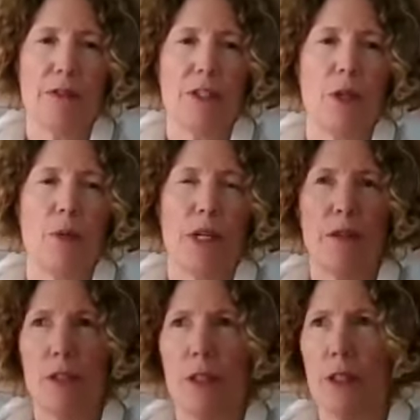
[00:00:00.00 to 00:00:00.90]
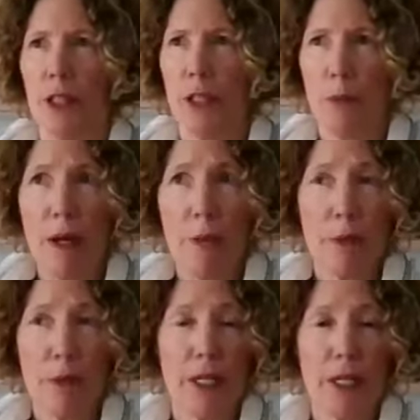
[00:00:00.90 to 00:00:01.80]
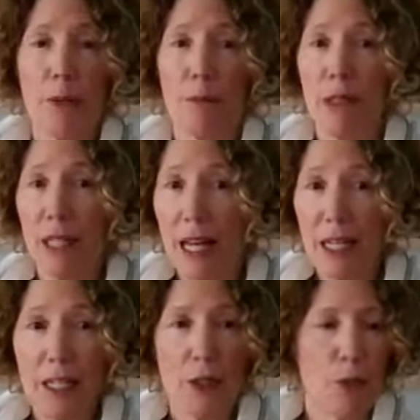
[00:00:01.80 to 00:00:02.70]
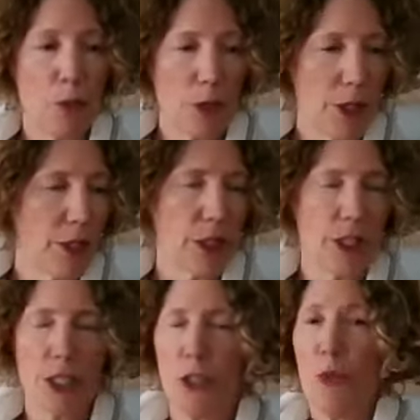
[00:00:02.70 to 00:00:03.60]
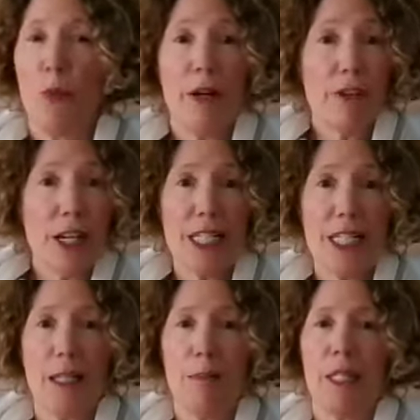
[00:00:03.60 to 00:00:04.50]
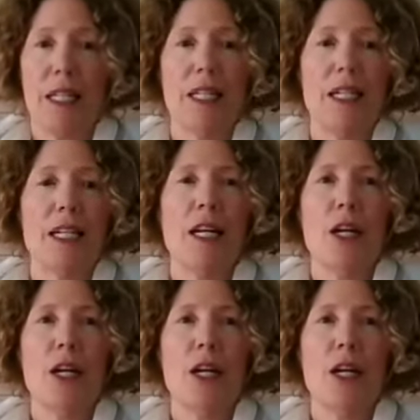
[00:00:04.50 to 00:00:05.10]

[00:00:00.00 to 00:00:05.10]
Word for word: So whatever, you know, memory or planning or worry or concern, whatever has slipped in,